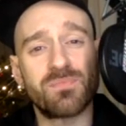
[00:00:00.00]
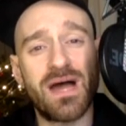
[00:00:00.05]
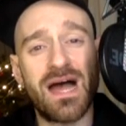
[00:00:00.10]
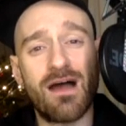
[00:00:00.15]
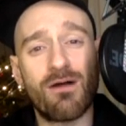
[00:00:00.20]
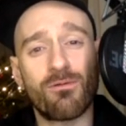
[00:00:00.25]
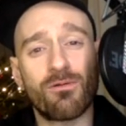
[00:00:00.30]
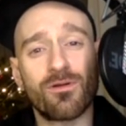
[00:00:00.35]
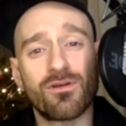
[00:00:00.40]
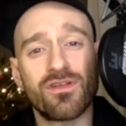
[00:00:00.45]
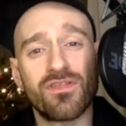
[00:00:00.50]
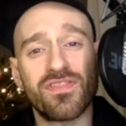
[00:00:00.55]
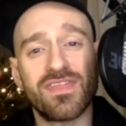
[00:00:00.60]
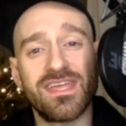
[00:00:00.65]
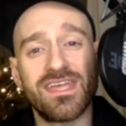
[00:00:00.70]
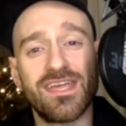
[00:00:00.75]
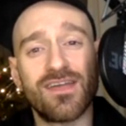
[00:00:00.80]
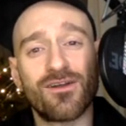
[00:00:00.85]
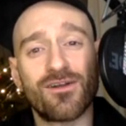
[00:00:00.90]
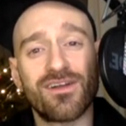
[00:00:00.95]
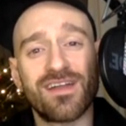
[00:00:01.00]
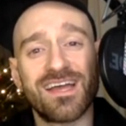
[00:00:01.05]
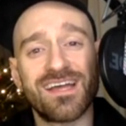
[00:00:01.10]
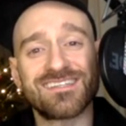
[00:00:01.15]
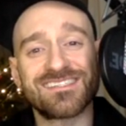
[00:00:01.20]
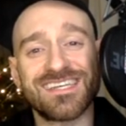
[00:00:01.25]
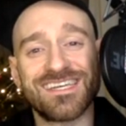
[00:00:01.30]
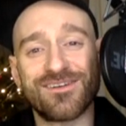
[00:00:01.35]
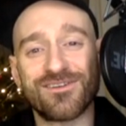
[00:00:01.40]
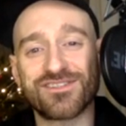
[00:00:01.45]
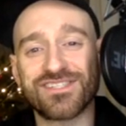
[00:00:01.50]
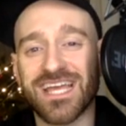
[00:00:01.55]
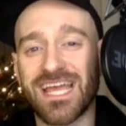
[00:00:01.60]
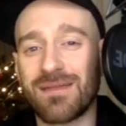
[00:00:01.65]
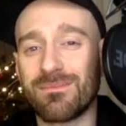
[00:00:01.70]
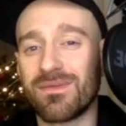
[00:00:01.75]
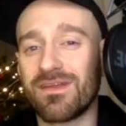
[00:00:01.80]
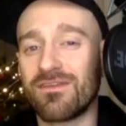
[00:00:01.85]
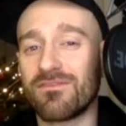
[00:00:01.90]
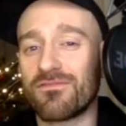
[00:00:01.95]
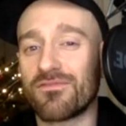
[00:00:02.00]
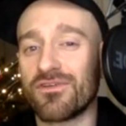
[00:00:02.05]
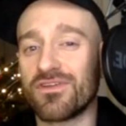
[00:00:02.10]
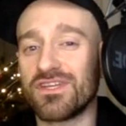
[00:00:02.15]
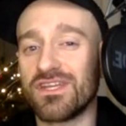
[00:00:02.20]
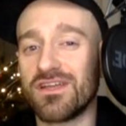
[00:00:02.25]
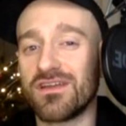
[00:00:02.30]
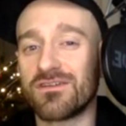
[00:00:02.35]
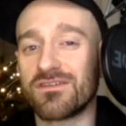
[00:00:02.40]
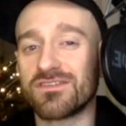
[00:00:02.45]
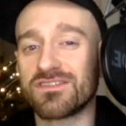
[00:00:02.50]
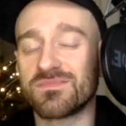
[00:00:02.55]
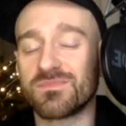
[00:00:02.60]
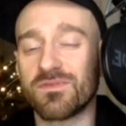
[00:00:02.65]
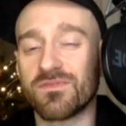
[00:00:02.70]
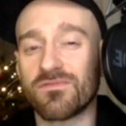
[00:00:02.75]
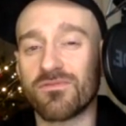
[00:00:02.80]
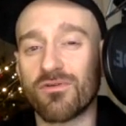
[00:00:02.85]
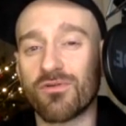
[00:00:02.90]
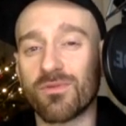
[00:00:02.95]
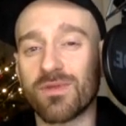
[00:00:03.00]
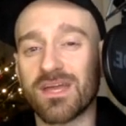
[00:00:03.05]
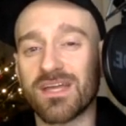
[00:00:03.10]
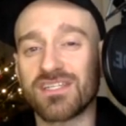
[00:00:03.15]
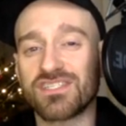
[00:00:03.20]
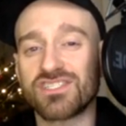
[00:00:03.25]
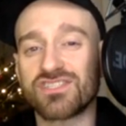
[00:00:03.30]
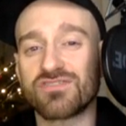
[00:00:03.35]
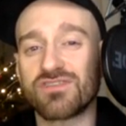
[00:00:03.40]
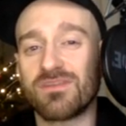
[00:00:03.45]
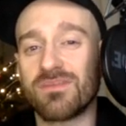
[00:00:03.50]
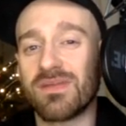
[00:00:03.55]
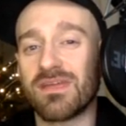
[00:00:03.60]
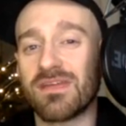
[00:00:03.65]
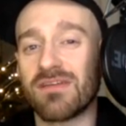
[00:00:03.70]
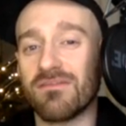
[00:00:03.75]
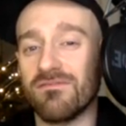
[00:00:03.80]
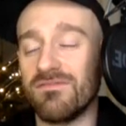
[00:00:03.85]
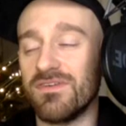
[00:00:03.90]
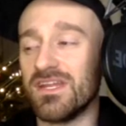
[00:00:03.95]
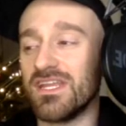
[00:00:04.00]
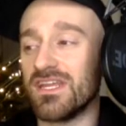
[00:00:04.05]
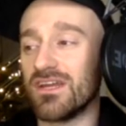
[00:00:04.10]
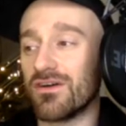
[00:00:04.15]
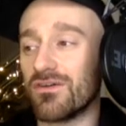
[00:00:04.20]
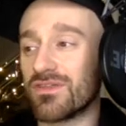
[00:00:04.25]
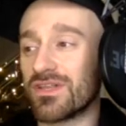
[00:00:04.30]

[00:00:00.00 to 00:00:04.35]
powered the internet's entertainment for years before we had streaming video.